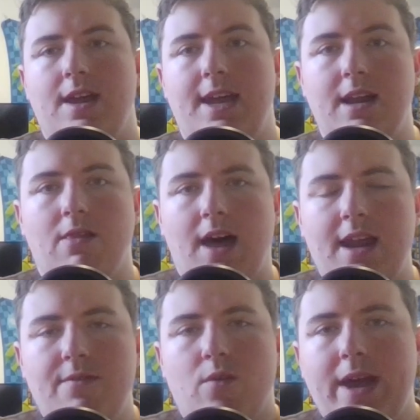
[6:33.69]
In a
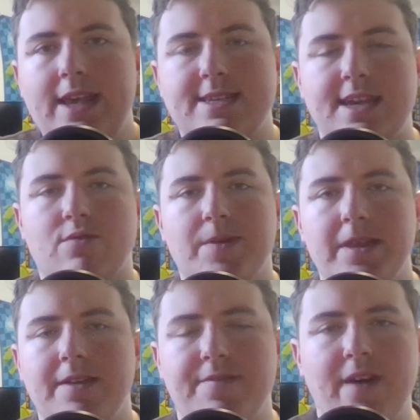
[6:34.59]
lot of ways, it
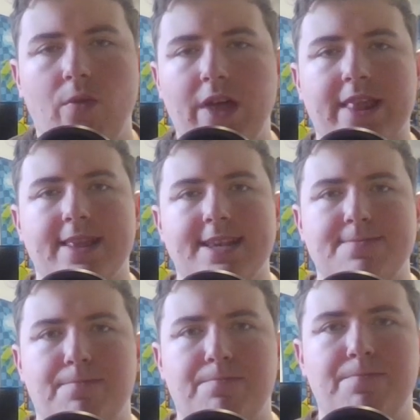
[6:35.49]
really felt like this